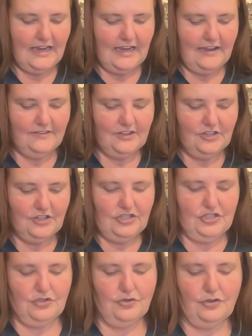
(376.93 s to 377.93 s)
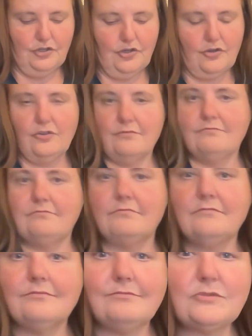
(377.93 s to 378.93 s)
and then you can do your little
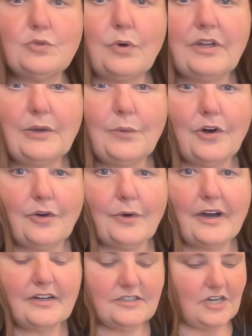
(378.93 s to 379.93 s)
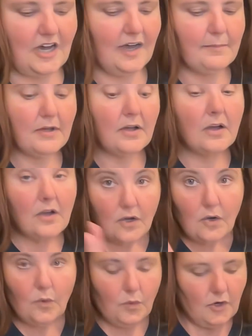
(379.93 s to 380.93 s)
twirly whirl right on top.
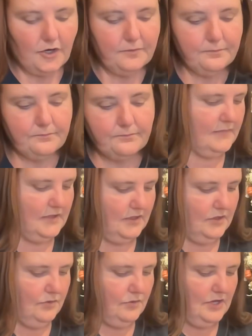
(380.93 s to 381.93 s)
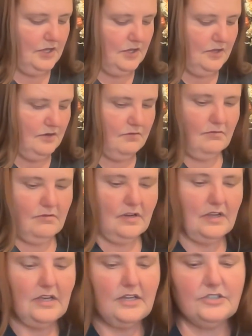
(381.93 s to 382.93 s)
Or you can
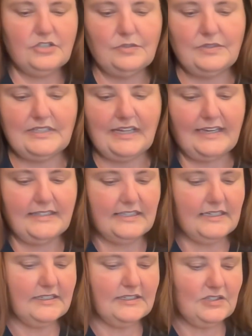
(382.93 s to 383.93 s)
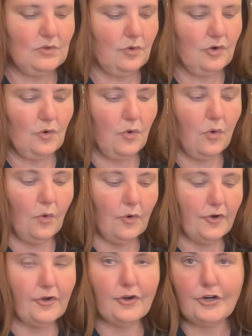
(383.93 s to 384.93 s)
do slices or
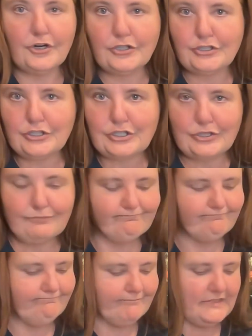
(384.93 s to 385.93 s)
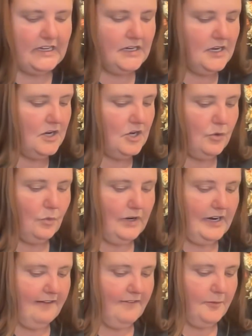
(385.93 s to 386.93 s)
quarters,
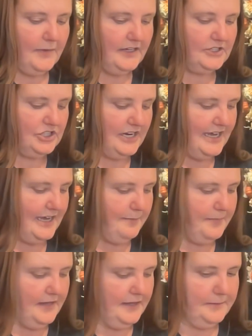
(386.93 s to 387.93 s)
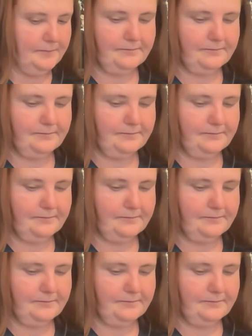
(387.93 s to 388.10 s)
whatever makes you happy.